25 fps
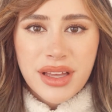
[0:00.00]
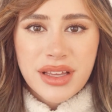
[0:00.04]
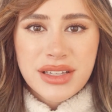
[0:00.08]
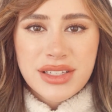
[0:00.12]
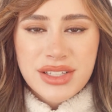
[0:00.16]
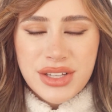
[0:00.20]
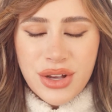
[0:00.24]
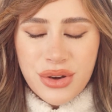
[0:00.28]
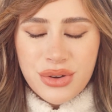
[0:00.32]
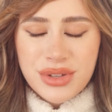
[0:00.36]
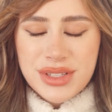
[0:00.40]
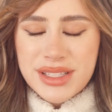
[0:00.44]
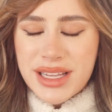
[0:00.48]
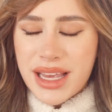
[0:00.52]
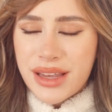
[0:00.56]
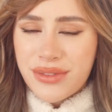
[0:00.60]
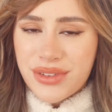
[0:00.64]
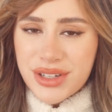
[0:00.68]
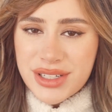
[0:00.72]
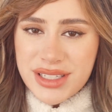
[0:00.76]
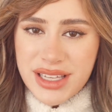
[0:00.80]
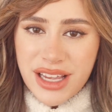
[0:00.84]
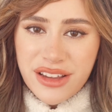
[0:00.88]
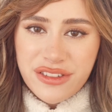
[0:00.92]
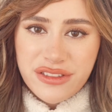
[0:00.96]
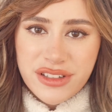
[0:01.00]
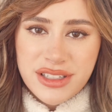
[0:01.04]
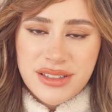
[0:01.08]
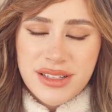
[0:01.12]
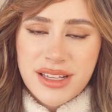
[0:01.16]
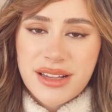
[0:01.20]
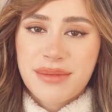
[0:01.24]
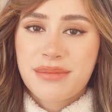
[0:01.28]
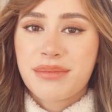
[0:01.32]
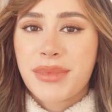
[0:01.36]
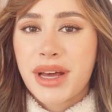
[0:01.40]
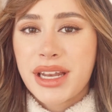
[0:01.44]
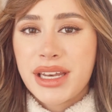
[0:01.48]
So save yourself
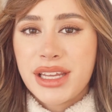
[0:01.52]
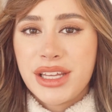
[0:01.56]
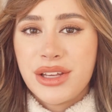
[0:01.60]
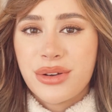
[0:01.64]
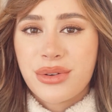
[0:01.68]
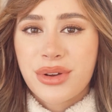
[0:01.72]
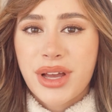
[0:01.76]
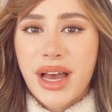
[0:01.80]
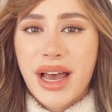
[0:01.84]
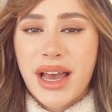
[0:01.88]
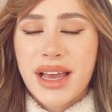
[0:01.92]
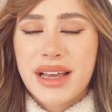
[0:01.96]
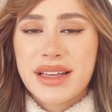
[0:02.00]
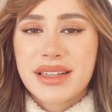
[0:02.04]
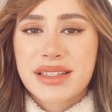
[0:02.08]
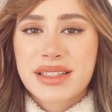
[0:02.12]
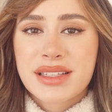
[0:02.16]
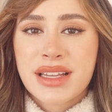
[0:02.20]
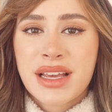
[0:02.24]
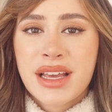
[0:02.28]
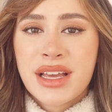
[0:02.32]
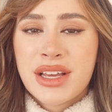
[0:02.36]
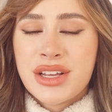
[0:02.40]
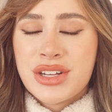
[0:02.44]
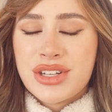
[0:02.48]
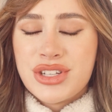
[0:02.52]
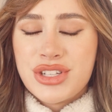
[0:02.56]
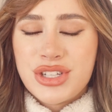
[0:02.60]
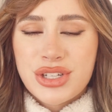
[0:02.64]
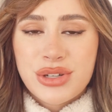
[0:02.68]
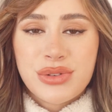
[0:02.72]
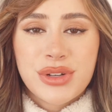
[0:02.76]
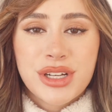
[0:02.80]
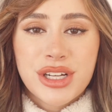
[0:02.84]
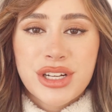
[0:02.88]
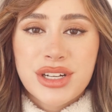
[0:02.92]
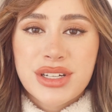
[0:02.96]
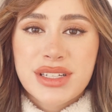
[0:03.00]
some money, you guys.
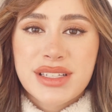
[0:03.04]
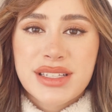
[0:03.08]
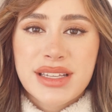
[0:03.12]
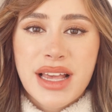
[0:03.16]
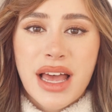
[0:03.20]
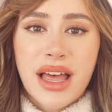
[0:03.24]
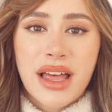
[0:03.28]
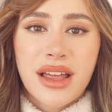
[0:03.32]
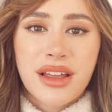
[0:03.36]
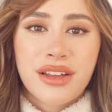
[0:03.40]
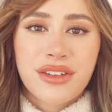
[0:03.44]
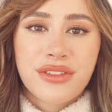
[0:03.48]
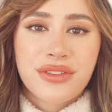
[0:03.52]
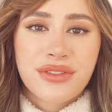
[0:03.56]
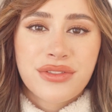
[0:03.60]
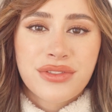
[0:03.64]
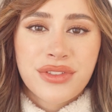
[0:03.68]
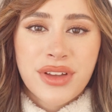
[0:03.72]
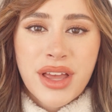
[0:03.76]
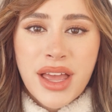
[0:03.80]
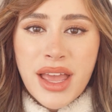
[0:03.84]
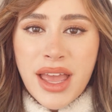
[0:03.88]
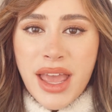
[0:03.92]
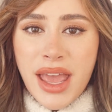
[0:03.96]
Do it yourself.